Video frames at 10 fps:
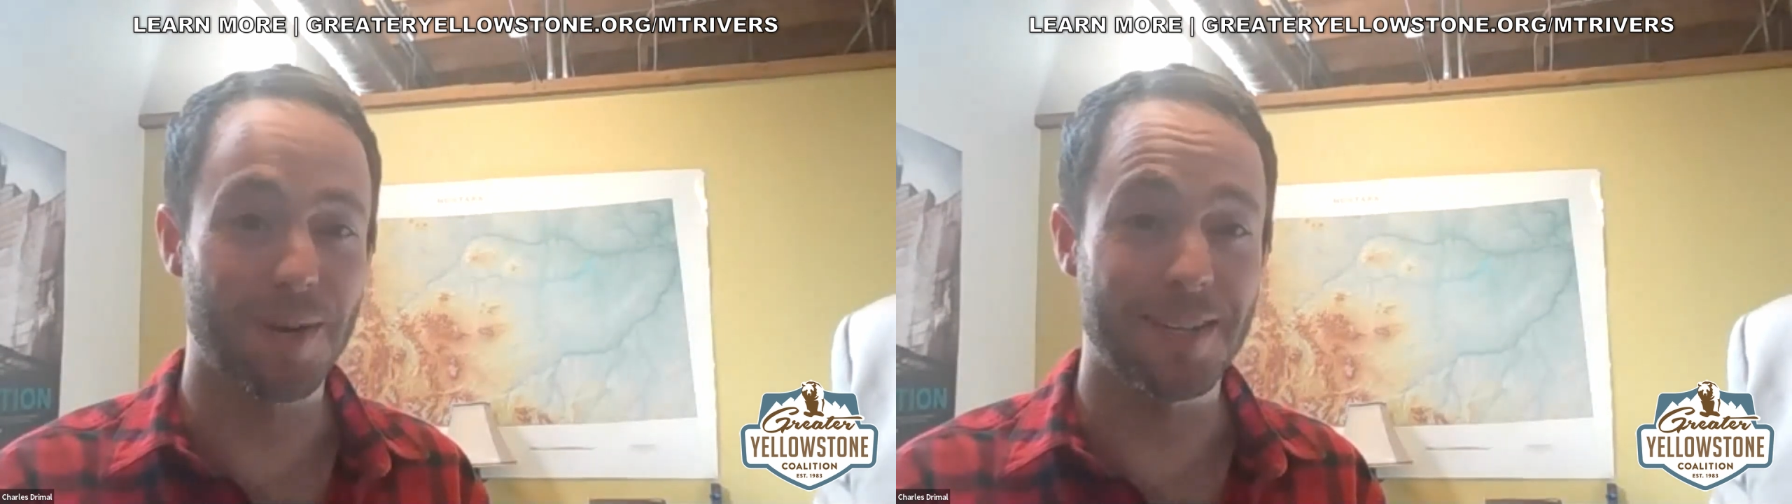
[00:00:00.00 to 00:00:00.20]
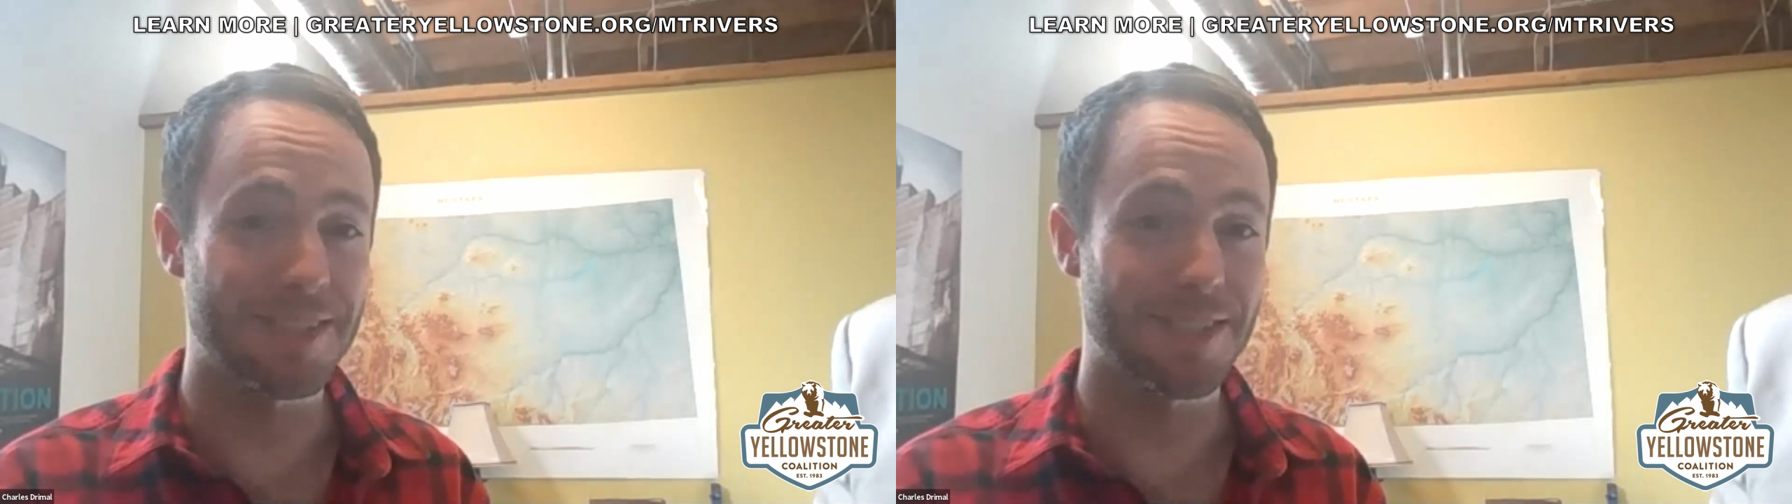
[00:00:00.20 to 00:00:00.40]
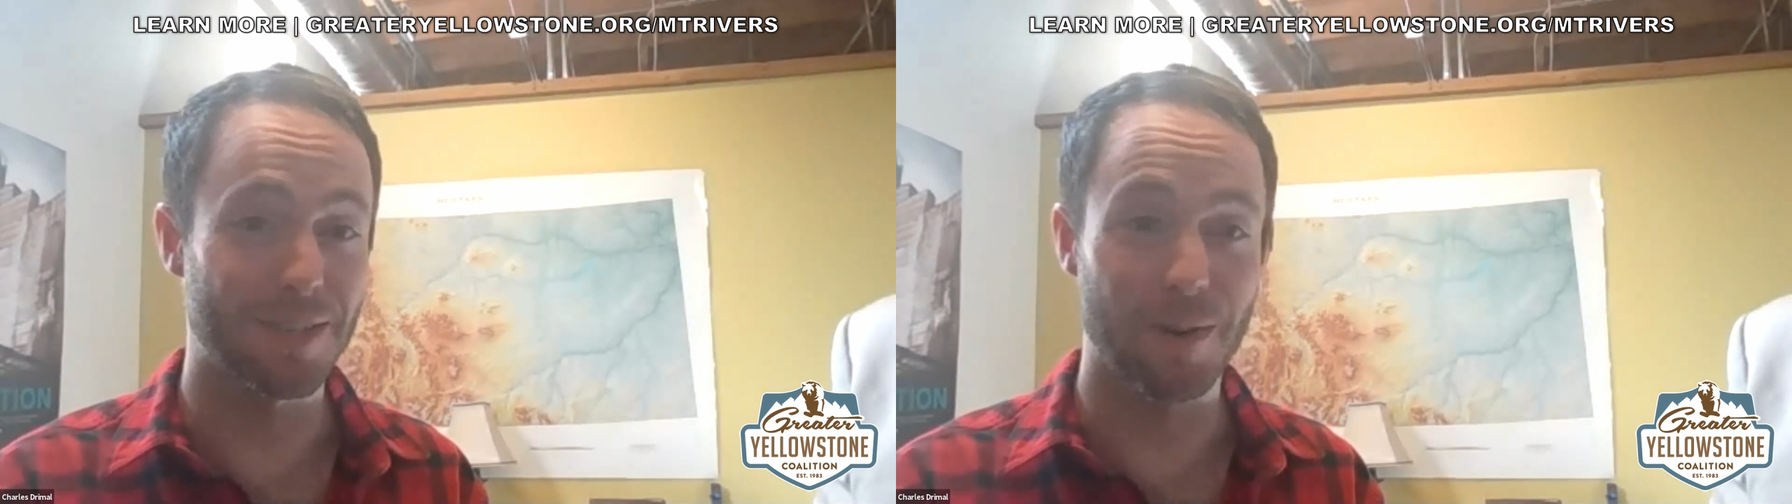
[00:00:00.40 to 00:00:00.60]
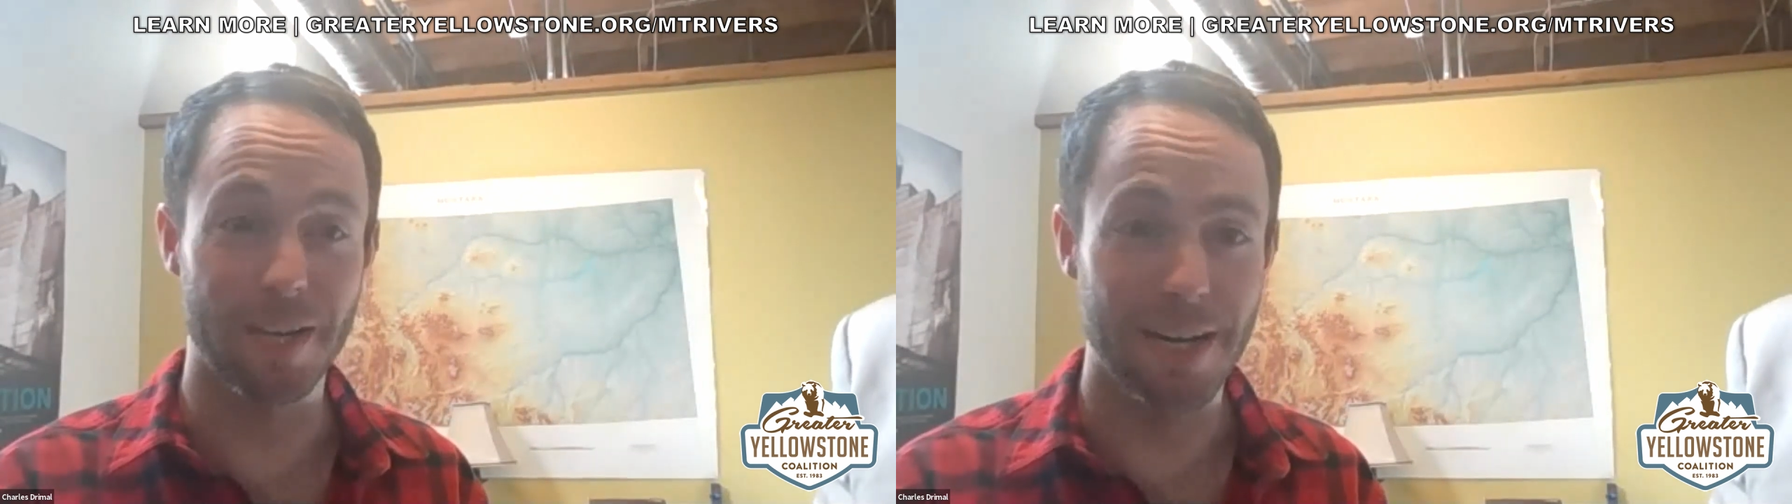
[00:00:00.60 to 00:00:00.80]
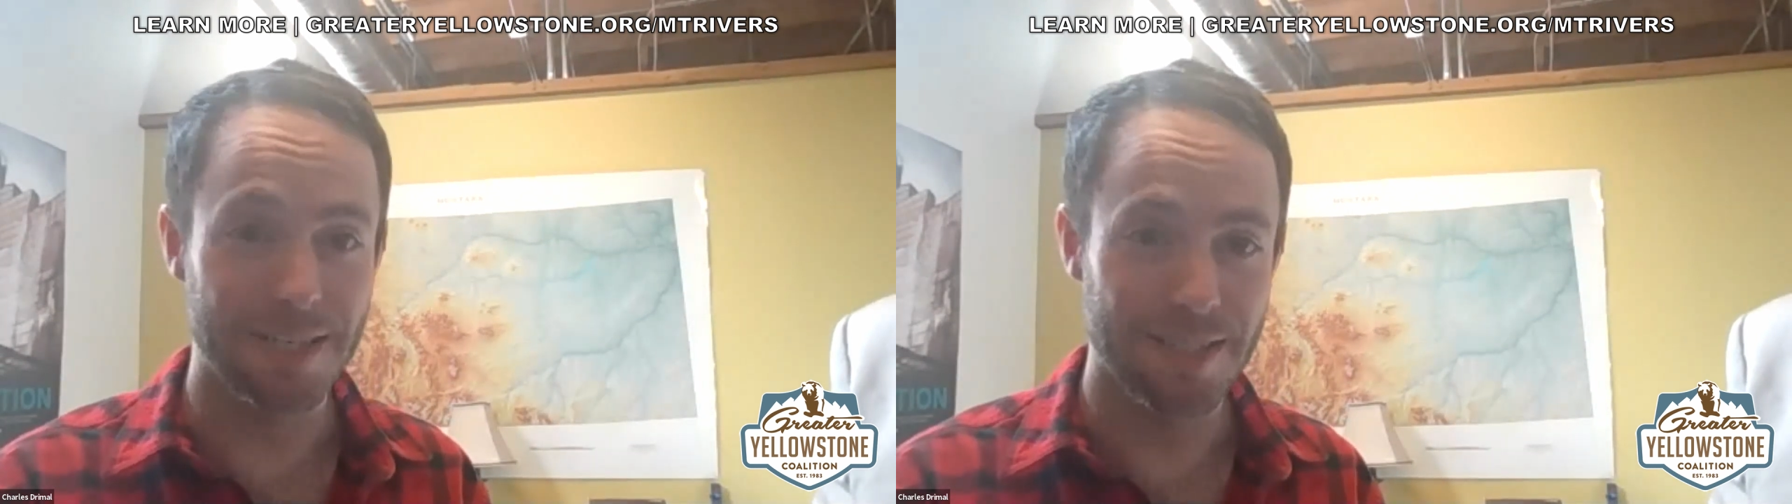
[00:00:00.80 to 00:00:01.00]
why this is a
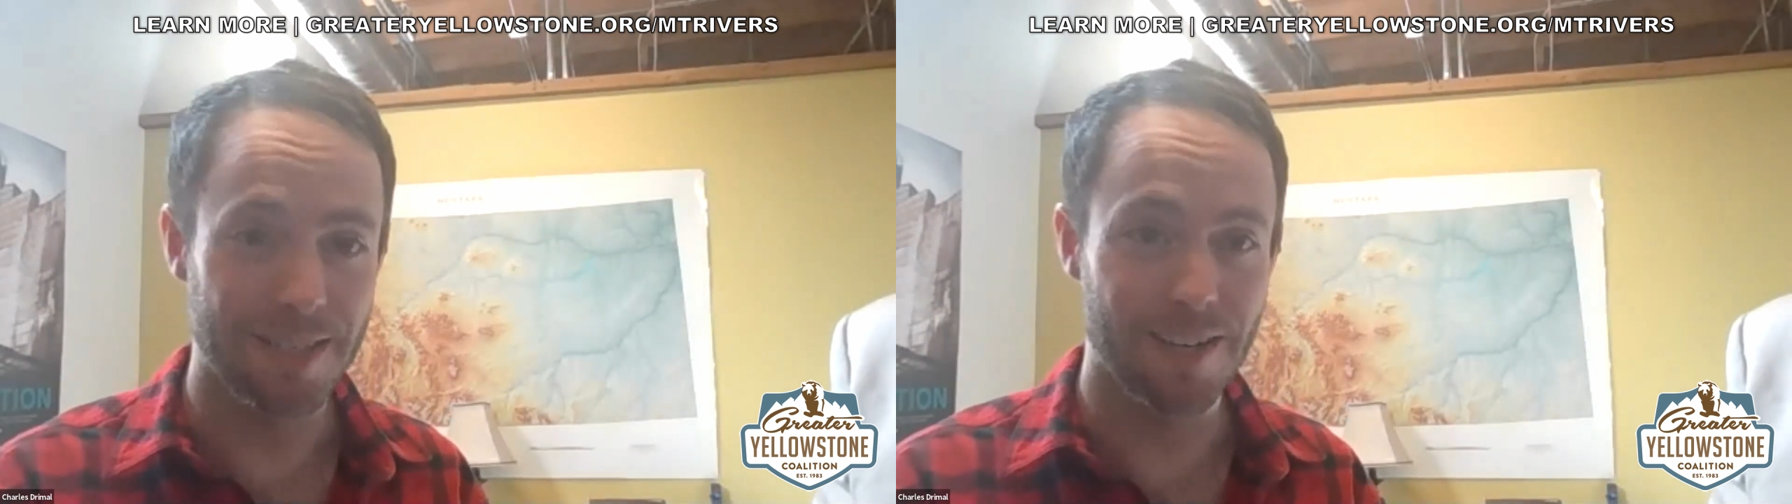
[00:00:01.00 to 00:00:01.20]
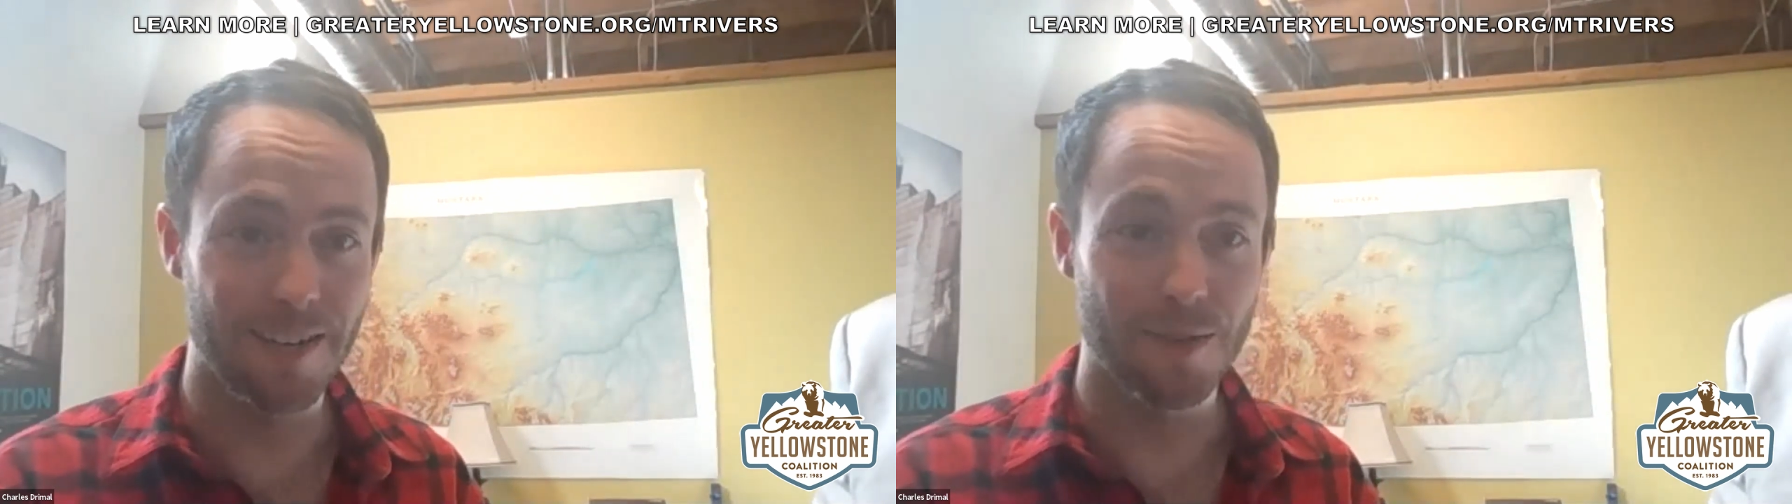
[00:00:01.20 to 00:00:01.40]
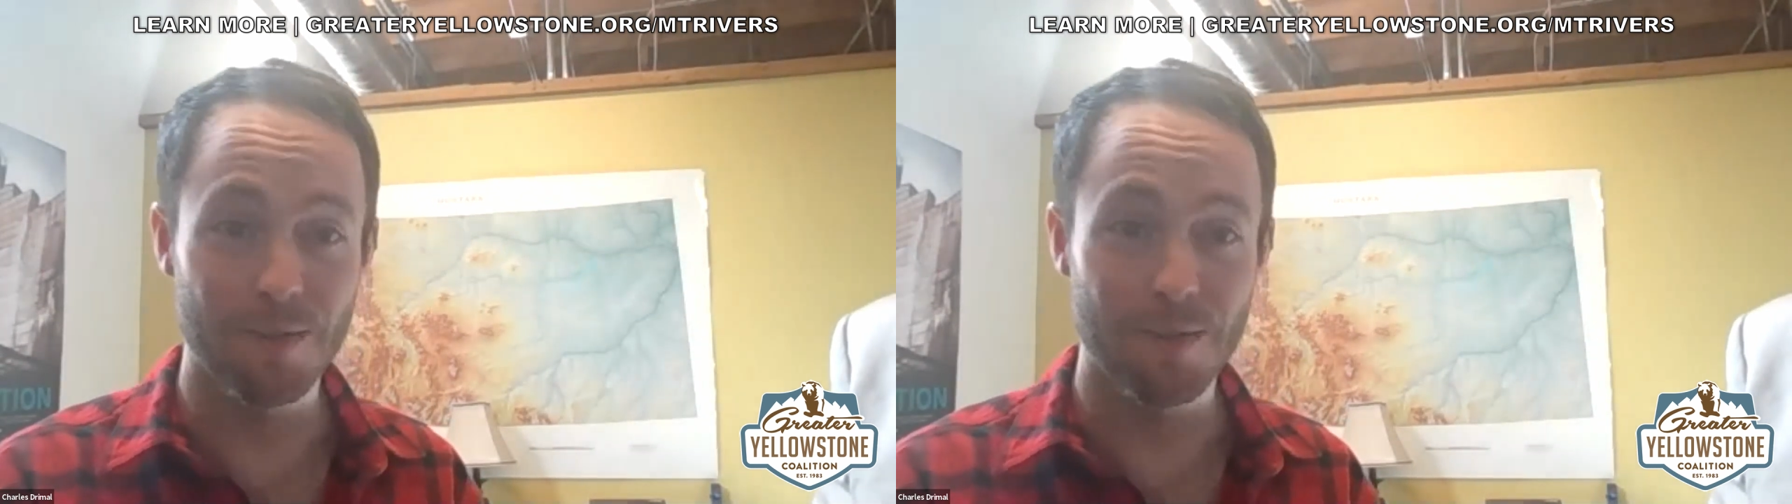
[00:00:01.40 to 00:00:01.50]
great idea.